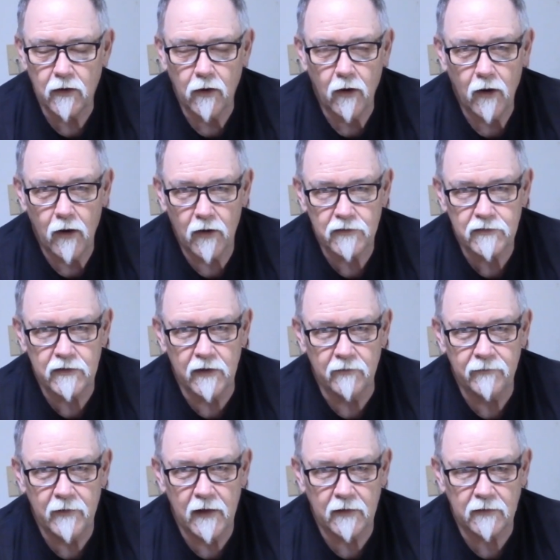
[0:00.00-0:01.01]
cause the
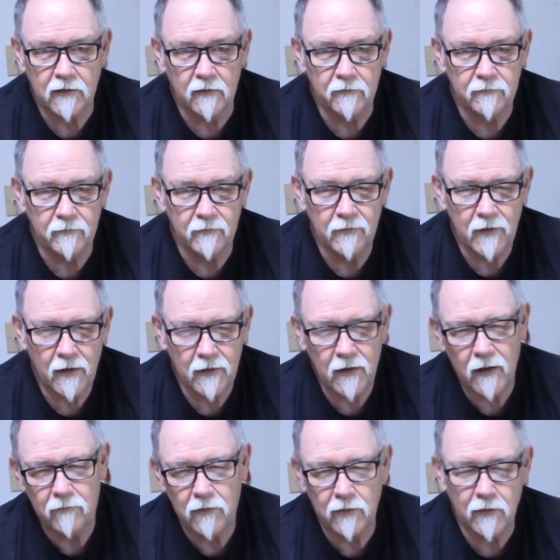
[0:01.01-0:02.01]
effect of not
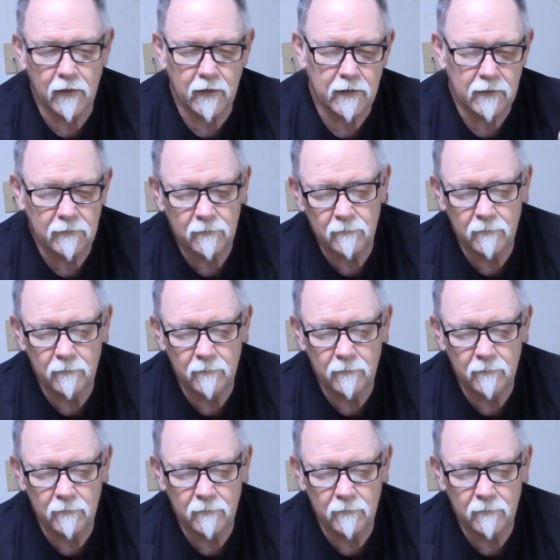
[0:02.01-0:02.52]
having the